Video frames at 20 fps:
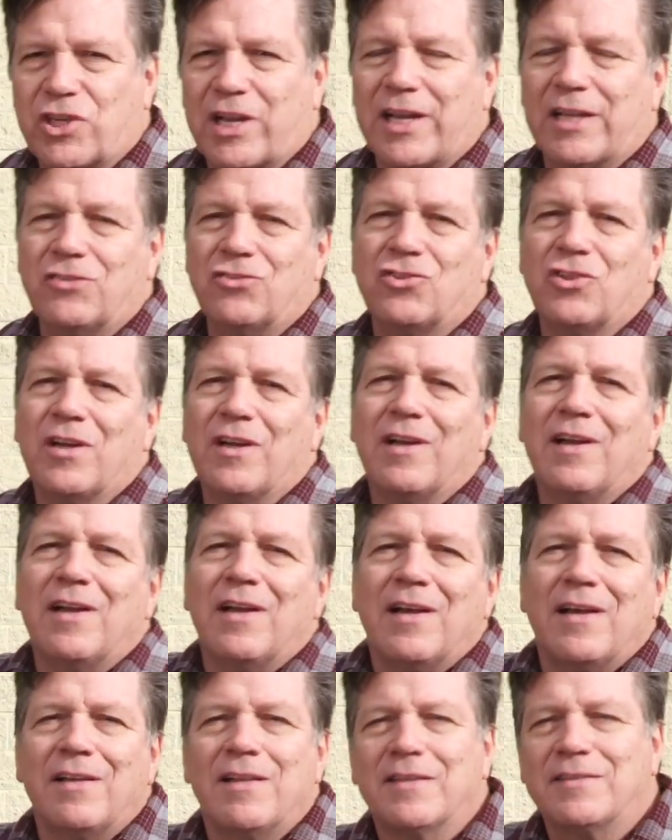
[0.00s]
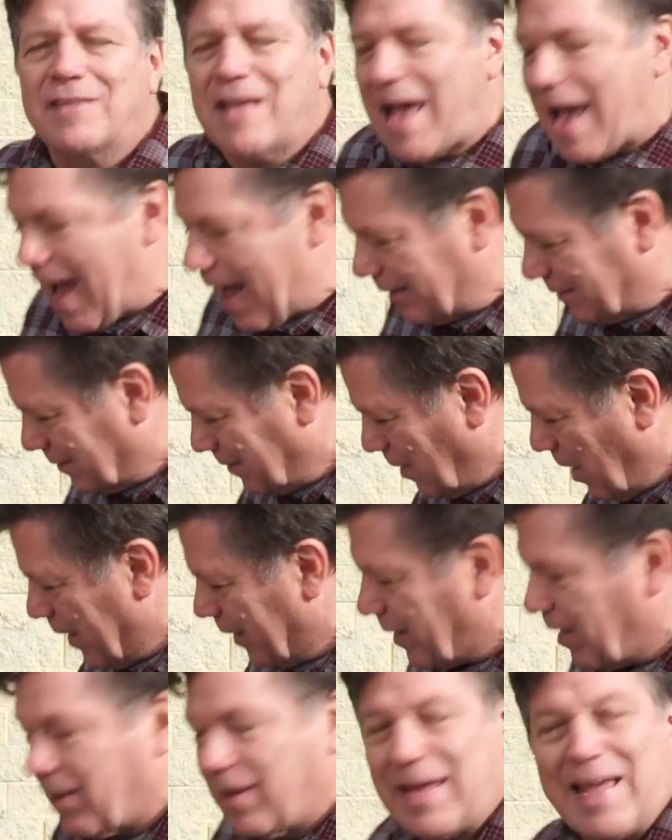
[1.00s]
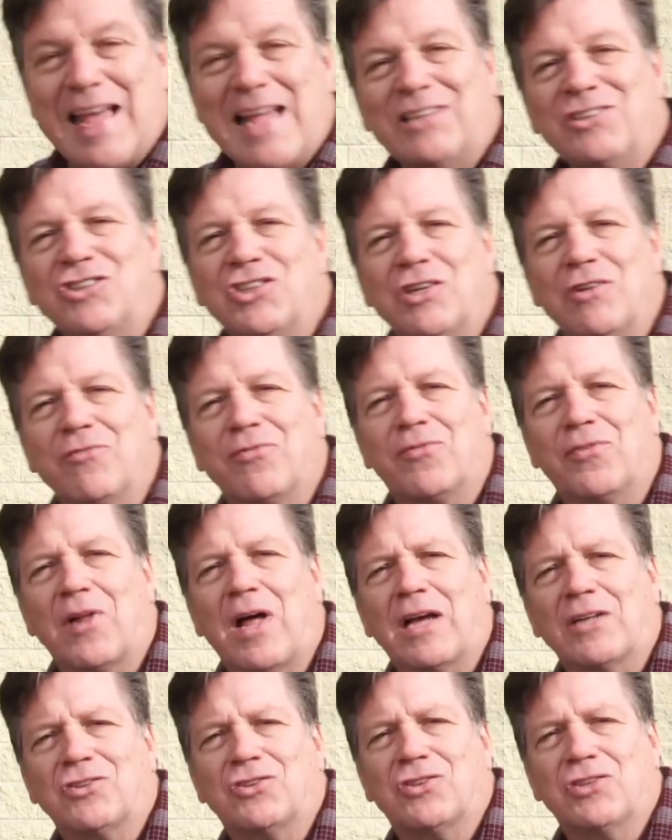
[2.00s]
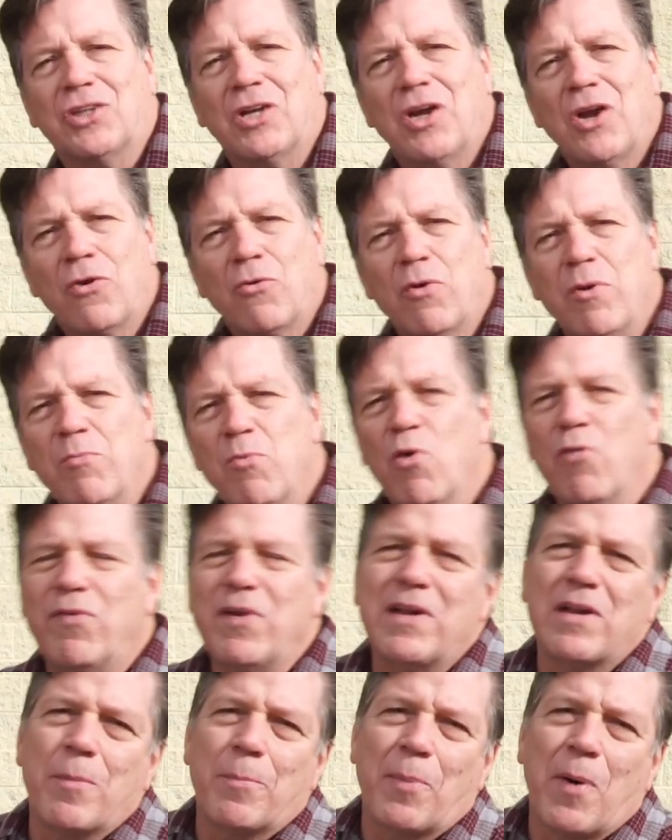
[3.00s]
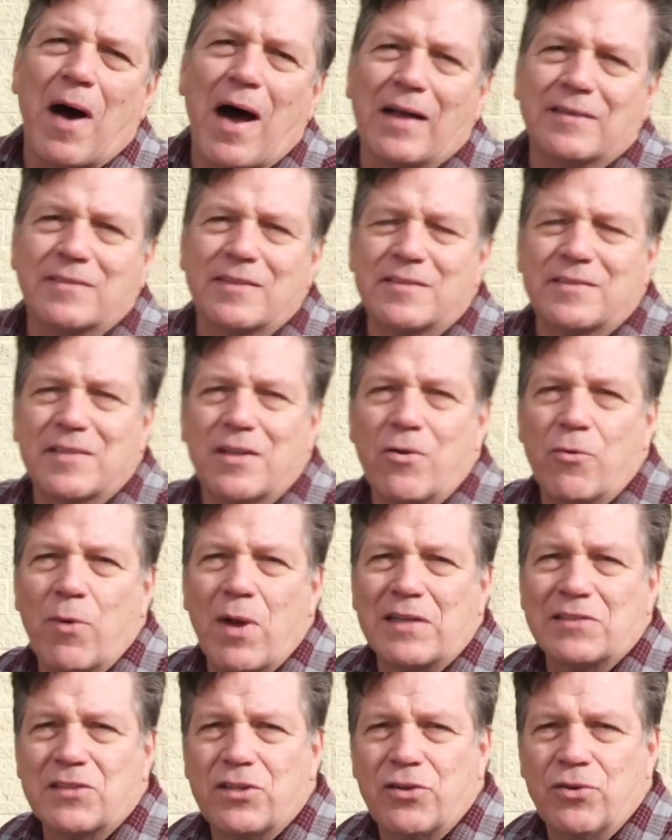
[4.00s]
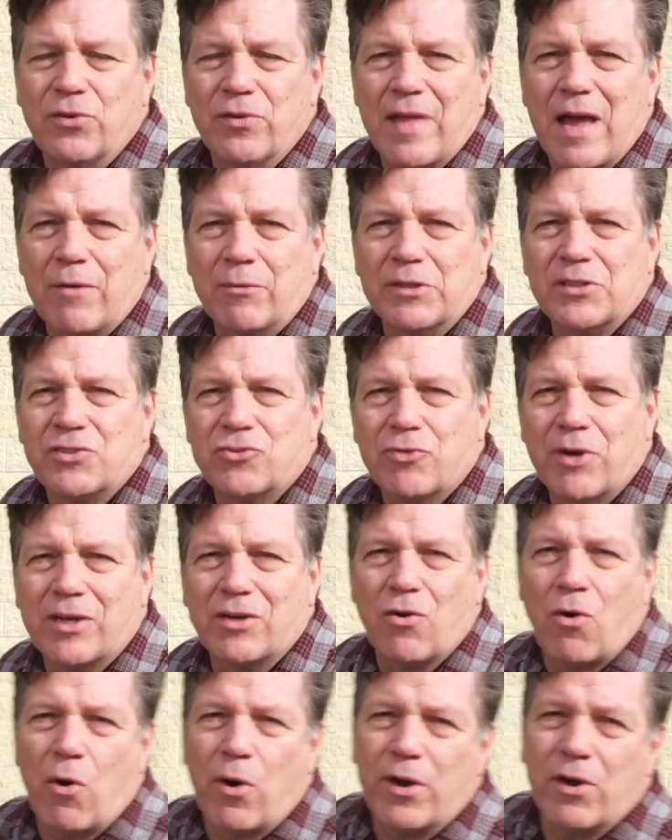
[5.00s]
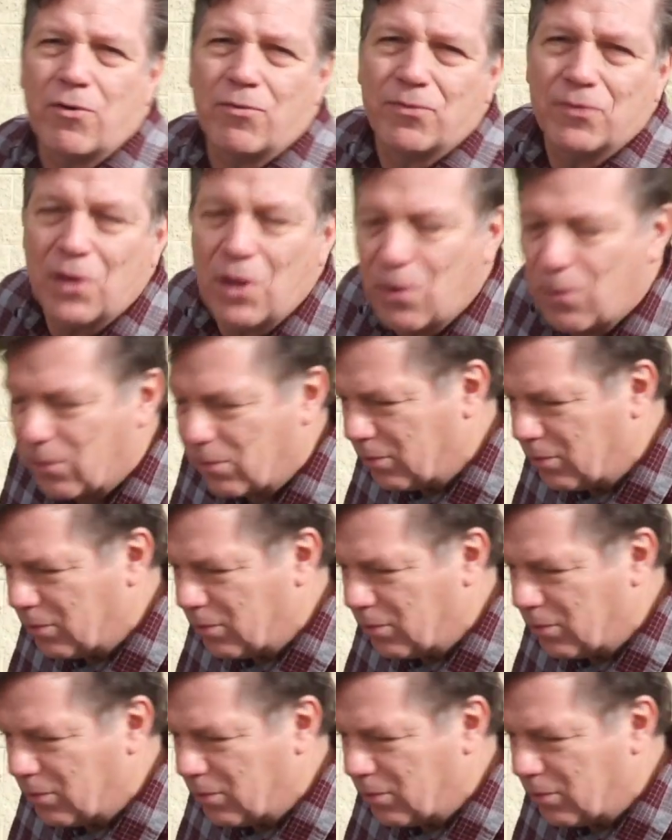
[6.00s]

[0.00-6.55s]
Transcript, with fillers: change. This acts like an engine flush, removing deposits and residue that restrict oil flow.